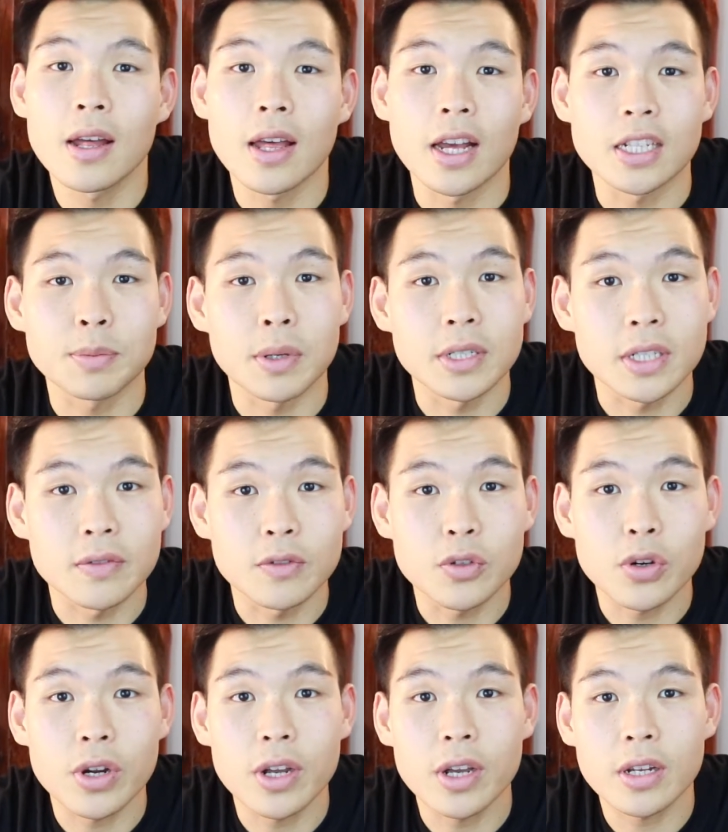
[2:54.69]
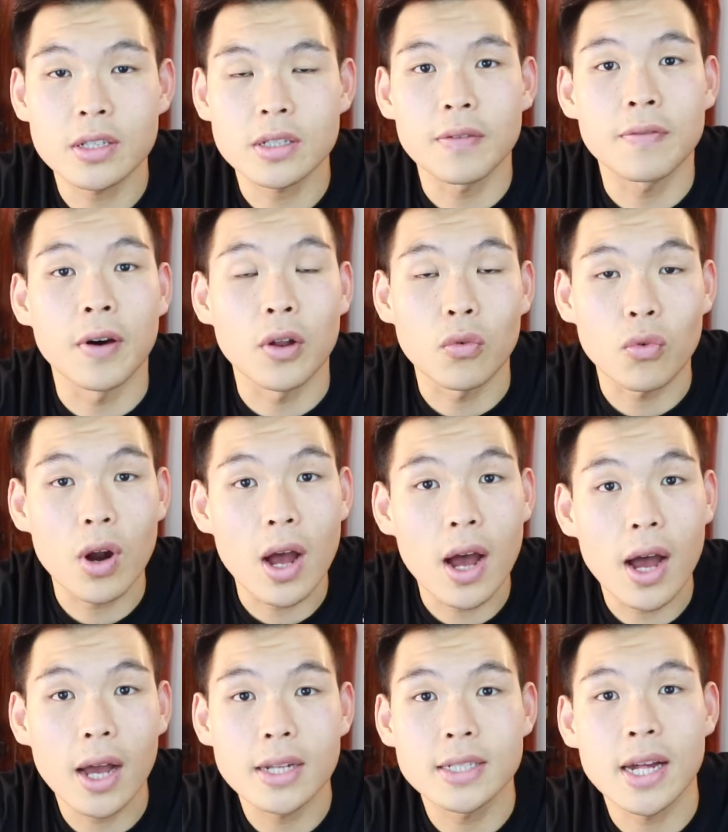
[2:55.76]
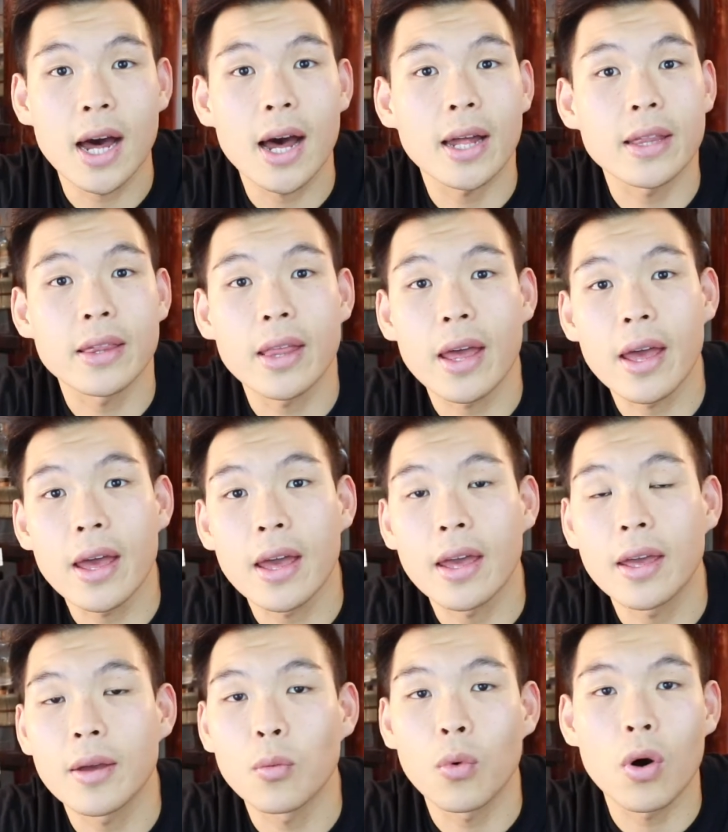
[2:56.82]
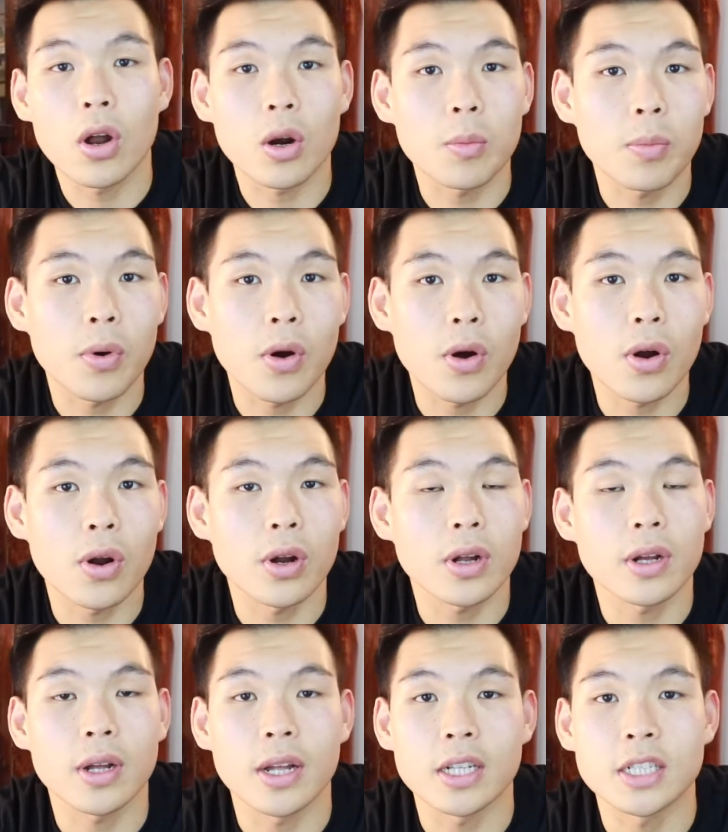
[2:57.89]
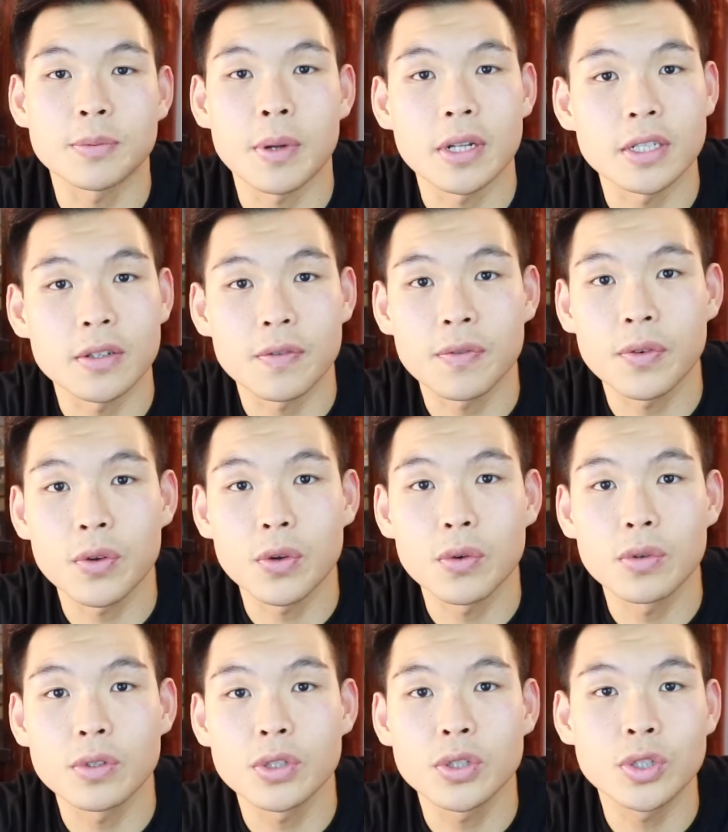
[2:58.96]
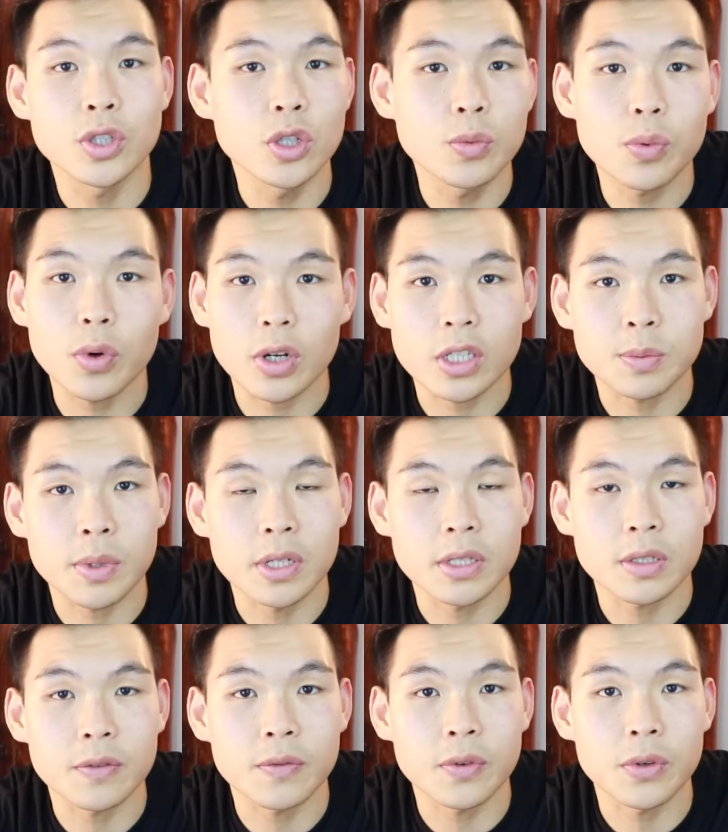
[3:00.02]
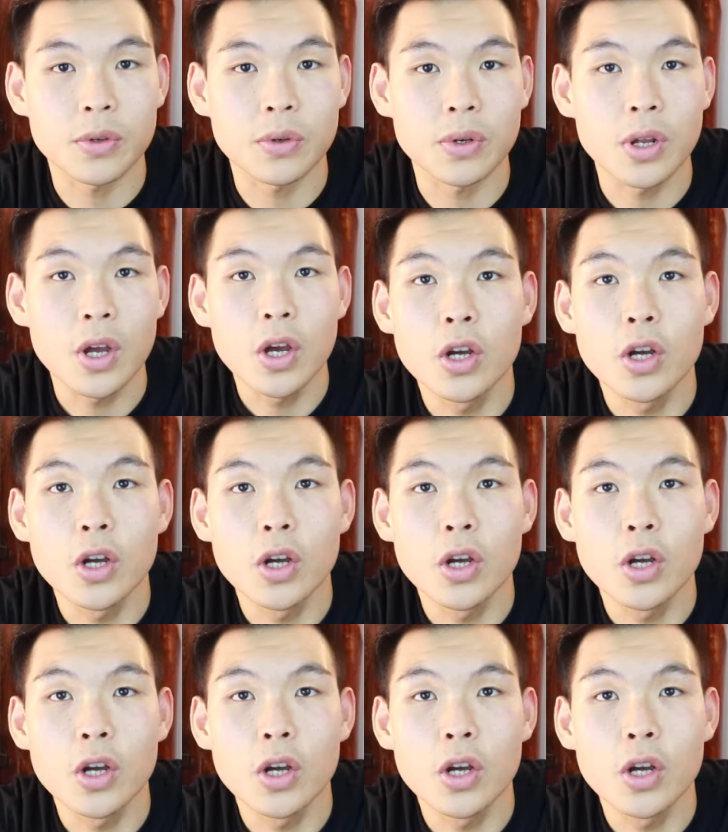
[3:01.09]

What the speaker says: Expensive drinks, fun rides, hot day, water park, expensive food, super expensive food,